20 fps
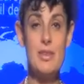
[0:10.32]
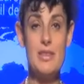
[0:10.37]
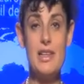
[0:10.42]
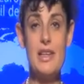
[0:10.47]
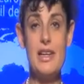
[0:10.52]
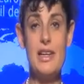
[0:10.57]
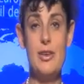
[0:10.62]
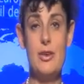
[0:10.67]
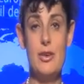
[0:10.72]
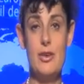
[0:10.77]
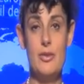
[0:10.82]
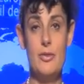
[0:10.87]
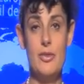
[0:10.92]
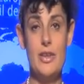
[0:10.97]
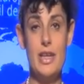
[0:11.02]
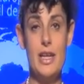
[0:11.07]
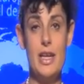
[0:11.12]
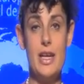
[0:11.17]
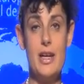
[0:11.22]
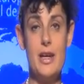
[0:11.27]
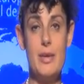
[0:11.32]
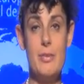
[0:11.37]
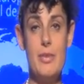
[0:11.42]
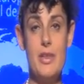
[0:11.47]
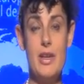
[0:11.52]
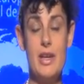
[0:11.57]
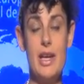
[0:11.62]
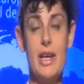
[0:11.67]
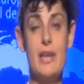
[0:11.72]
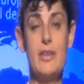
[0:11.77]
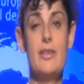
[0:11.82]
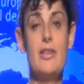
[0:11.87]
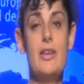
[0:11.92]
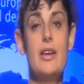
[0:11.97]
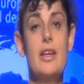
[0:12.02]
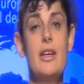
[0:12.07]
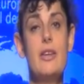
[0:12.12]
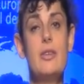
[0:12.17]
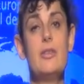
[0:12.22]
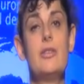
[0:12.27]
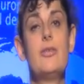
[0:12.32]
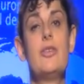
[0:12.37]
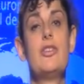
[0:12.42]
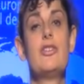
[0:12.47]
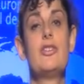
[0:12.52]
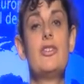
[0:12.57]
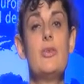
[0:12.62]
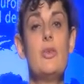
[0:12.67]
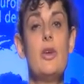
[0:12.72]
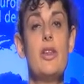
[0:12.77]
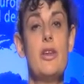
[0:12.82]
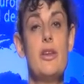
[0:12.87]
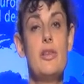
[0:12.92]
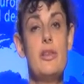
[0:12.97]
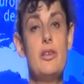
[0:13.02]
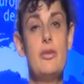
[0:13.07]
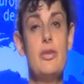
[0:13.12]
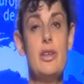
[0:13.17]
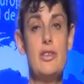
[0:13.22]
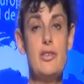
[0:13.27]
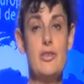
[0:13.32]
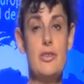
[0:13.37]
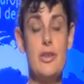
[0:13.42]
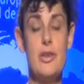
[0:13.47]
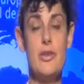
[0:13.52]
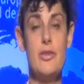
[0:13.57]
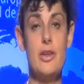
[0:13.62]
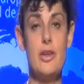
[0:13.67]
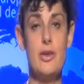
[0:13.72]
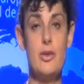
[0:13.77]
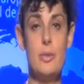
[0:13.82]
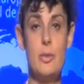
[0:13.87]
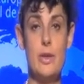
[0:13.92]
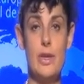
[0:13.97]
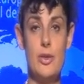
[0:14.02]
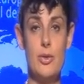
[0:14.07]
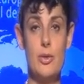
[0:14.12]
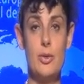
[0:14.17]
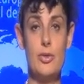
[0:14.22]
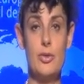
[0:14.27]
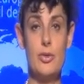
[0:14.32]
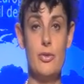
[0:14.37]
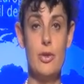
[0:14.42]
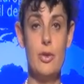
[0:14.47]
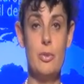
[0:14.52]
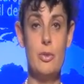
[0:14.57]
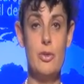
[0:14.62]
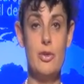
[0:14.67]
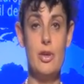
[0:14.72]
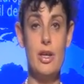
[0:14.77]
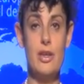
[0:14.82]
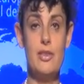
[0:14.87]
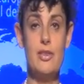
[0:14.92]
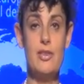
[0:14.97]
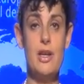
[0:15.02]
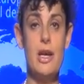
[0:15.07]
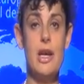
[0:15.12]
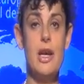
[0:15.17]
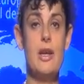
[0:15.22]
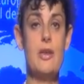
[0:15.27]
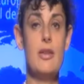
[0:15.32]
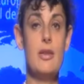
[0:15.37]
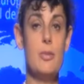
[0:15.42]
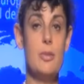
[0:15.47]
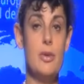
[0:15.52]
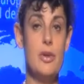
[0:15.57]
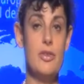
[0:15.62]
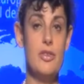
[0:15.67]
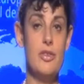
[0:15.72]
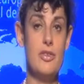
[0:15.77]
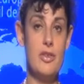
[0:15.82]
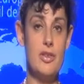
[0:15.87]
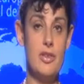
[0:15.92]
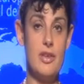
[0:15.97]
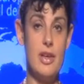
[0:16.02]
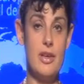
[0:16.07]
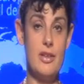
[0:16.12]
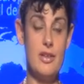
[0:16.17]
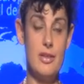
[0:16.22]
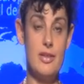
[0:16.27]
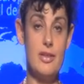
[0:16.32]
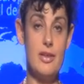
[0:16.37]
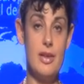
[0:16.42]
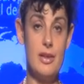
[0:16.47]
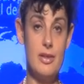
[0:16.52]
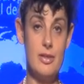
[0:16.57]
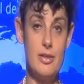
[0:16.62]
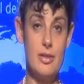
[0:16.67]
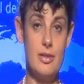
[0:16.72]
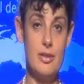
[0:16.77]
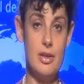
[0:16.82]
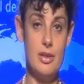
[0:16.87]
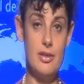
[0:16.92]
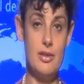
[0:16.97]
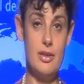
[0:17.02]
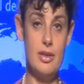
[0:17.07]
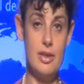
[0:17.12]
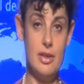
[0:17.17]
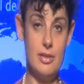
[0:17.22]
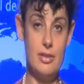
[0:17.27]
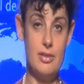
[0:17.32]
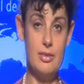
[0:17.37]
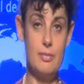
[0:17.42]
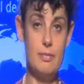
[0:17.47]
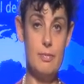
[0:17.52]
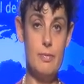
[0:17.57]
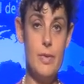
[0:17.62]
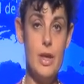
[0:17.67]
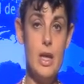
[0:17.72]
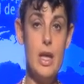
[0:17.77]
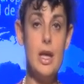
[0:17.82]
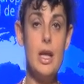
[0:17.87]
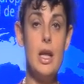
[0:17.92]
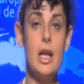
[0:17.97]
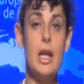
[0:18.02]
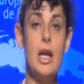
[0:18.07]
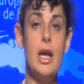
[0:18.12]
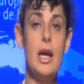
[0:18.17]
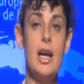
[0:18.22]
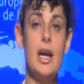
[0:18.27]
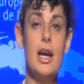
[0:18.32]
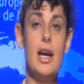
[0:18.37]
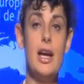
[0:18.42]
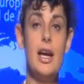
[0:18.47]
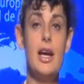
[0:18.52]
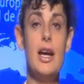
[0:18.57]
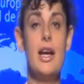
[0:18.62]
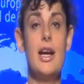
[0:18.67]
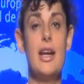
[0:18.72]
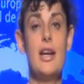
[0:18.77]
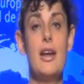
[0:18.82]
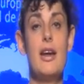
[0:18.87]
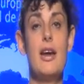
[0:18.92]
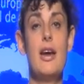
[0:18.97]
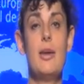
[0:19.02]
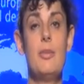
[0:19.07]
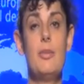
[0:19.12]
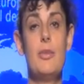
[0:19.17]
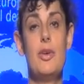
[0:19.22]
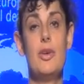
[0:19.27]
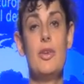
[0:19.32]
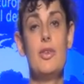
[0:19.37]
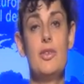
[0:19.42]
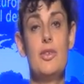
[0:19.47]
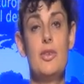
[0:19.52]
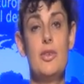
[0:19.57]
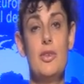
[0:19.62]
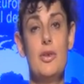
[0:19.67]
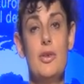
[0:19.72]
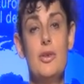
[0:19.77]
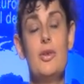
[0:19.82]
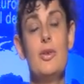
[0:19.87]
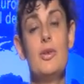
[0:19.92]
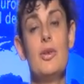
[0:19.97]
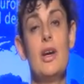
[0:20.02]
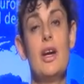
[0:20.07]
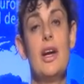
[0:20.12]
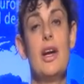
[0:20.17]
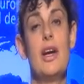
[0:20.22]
is Clare Ovey. I'm the head of the legal division within the Registry of the European Court of Human Rights that processes cases against the United Kingdom. And I'm going to